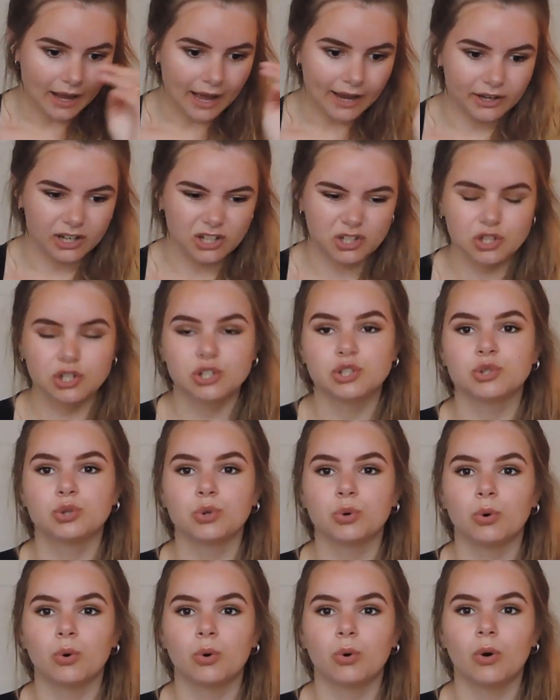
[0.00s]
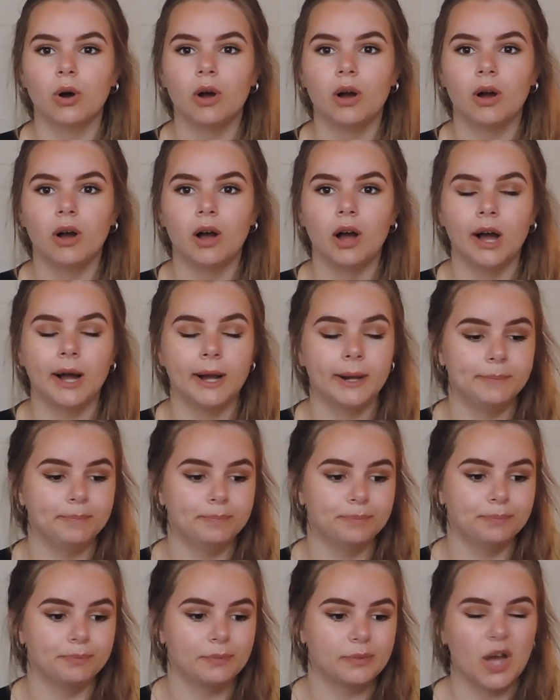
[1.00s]
and I just thought
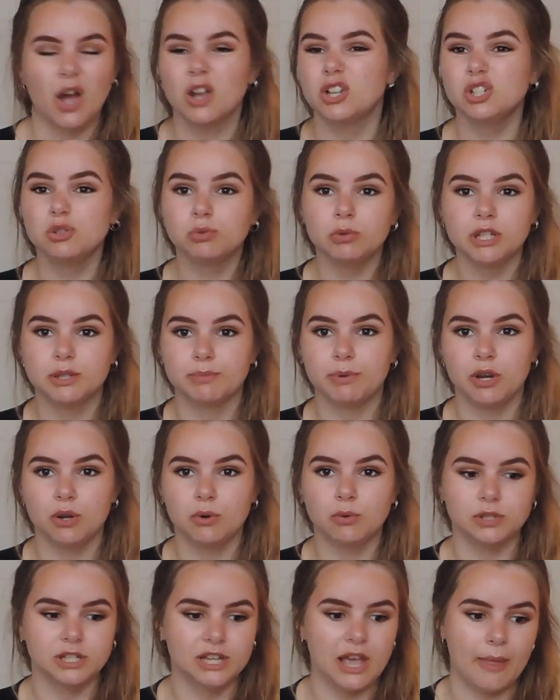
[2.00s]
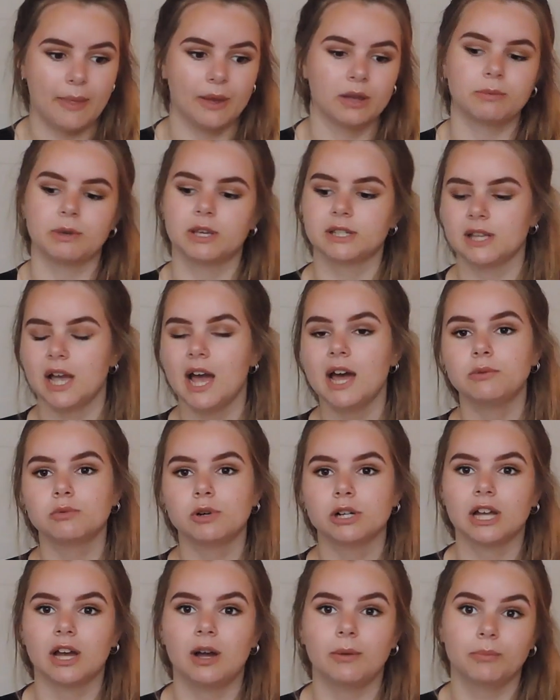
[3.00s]
that I just wanted to put it all together because I had
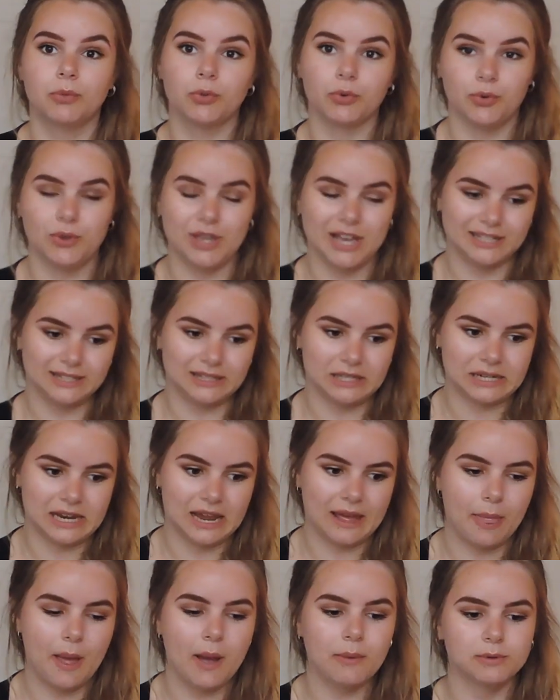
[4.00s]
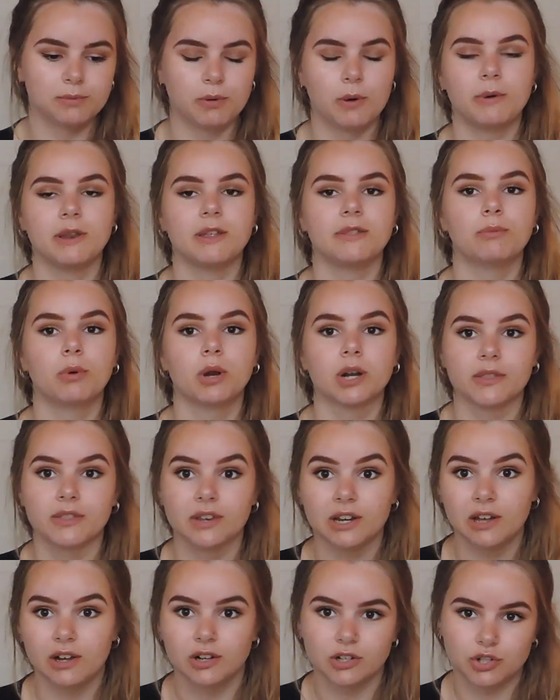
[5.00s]
one come through yesterday and that was probably one of
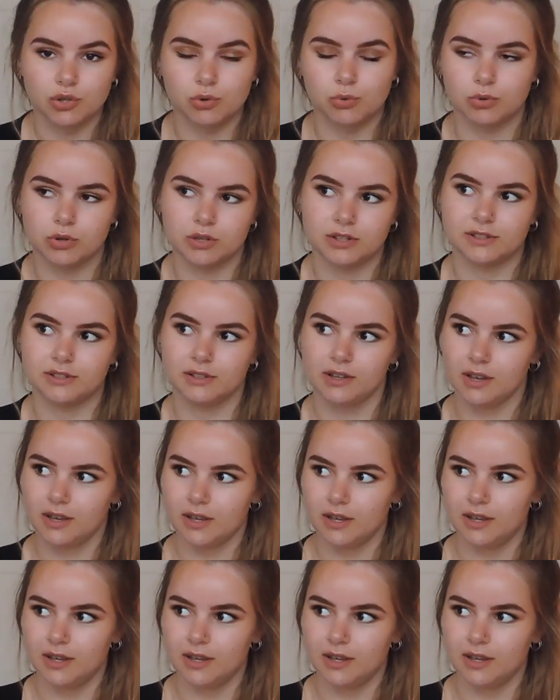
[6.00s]
the larger orders